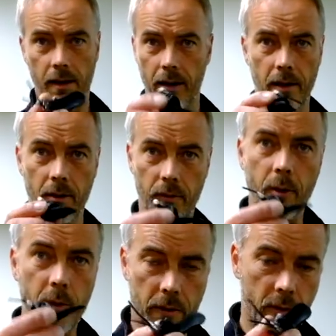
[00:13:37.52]
And not for
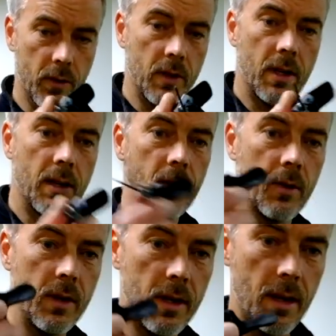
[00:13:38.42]
me. Of course you can do
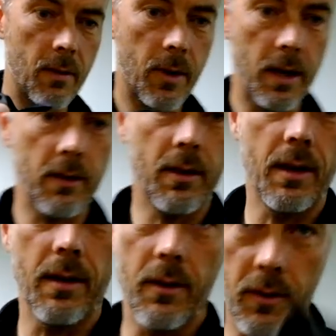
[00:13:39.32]
it DIY, you can